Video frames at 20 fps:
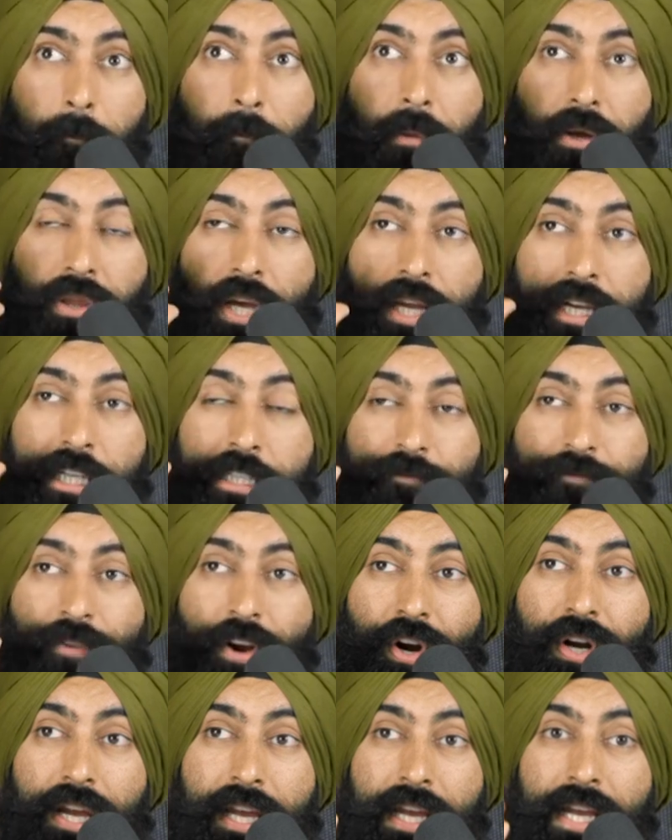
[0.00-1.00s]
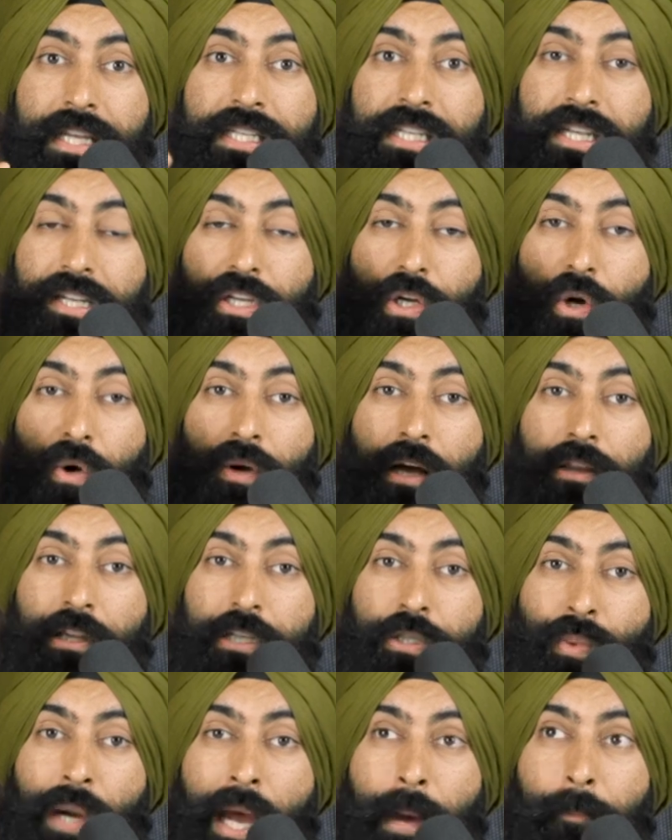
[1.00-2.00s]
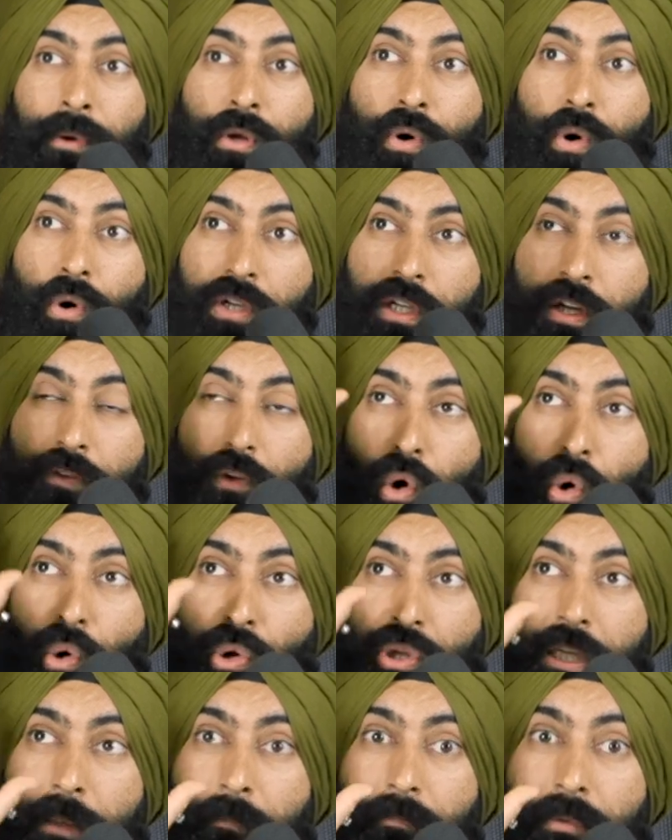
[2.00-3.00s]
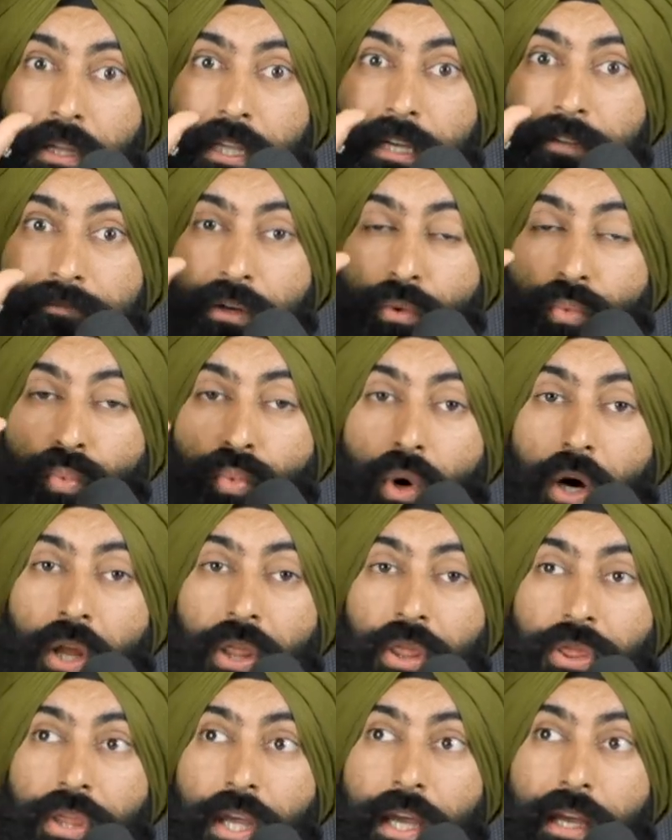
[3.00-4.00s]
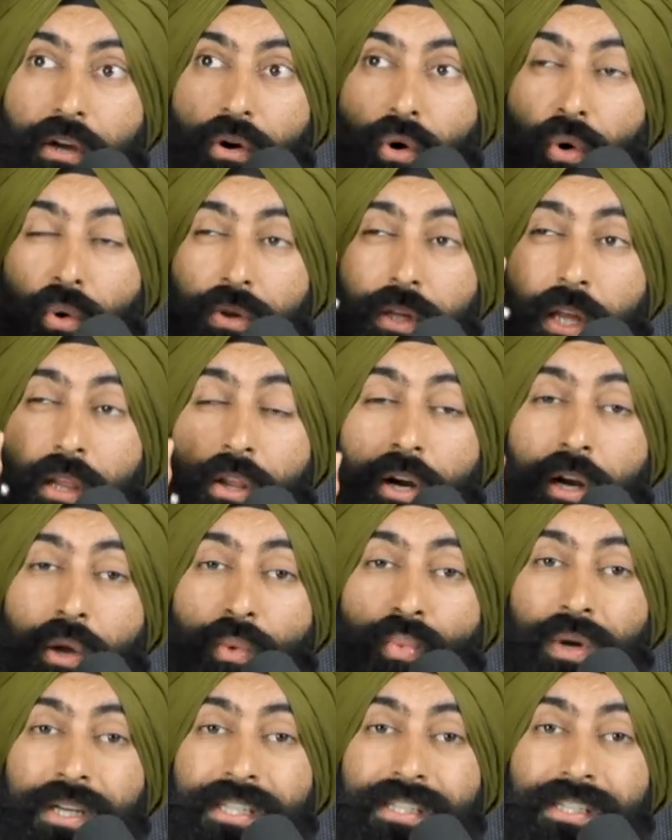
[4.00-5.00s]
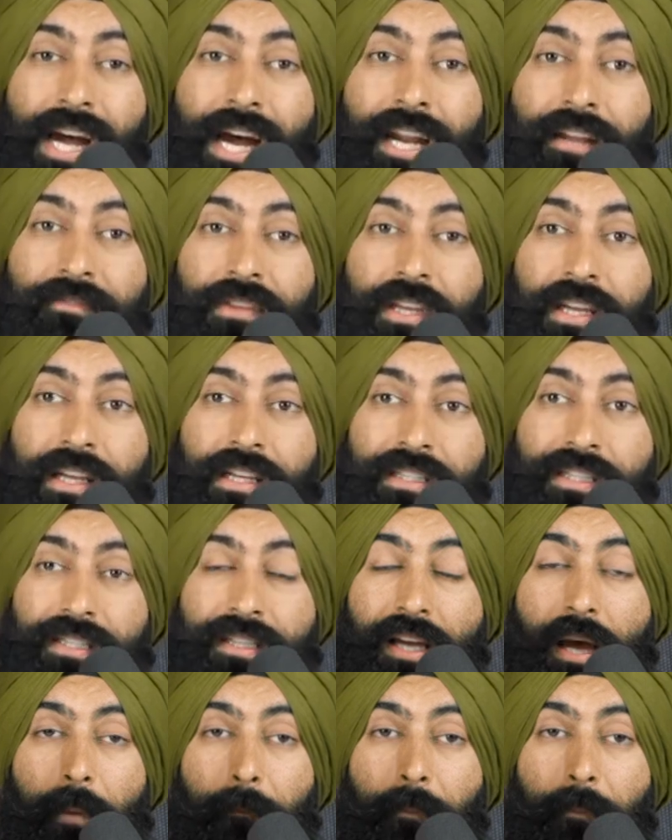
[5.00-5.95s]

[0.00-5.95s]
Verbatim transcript: But then it's very easy to go down this rabbit hole of only believing one thing, only learning one side of things.